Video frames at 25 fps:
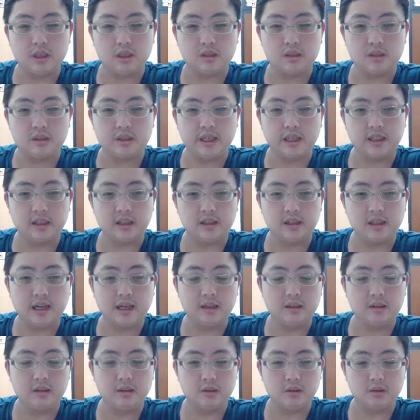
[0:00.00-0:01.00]
you can
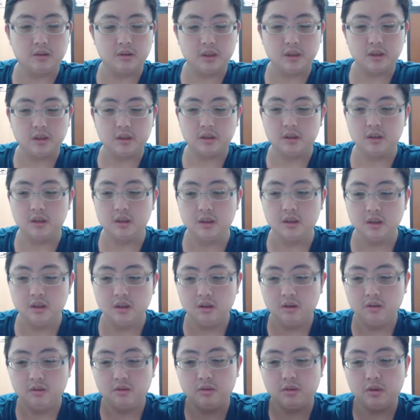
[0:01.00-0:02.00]
set title here.
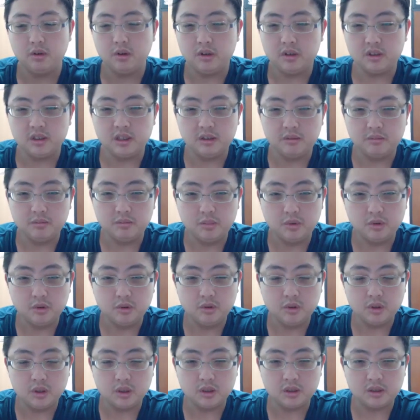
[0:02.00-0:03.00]
For
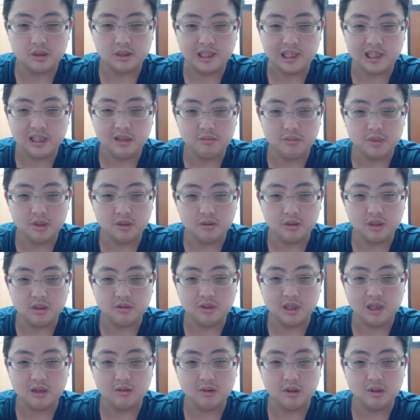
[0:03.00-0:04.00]
example,
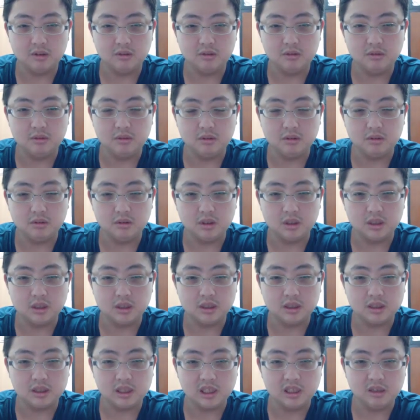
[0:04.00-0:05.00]
assignment. If I want to
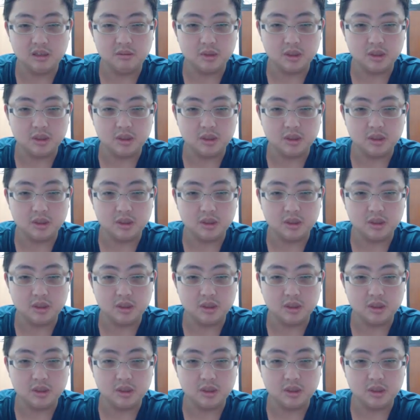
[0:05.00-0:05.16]
do the